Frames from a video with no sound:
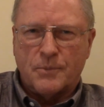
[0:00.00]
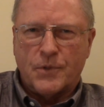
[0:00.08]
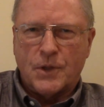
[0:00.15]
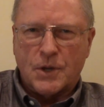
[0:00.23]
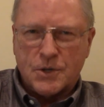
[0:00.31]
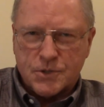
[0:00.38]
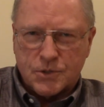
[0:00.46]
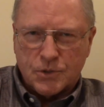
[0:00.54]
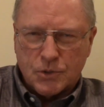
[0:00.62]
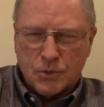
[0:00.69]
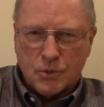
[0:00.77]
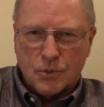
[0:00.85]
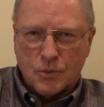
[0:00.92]
things to
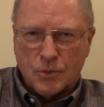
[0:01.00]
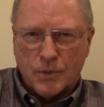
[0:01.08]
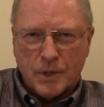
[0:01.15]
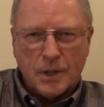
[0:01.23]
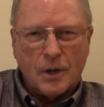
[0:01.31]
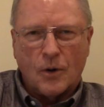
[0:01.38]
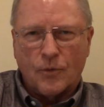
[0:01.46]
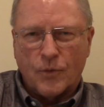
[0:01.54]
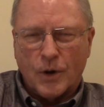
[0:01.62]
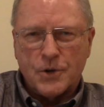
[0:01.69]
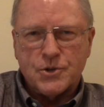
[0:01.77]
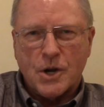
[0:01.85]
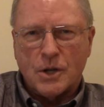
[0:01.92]
do that are
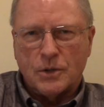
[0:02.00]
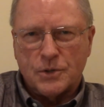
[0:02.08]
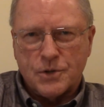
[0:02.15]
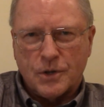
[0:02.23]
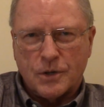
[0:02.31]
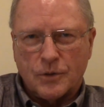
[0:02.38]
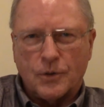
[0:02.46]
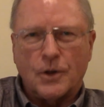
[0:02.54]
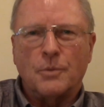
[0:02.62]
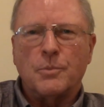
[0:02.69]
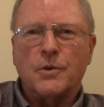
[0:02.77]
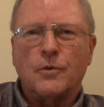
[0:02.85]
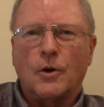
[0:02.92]
very challenging and are going
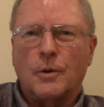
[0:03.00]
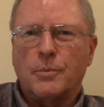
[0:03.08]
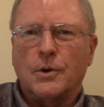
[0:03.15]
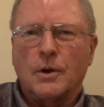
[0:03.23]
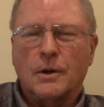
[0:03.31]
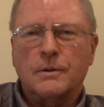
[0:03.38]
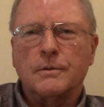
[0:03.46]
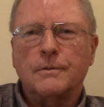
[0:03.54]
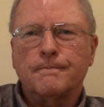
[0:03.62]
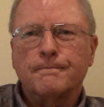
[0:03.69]
to be very productive.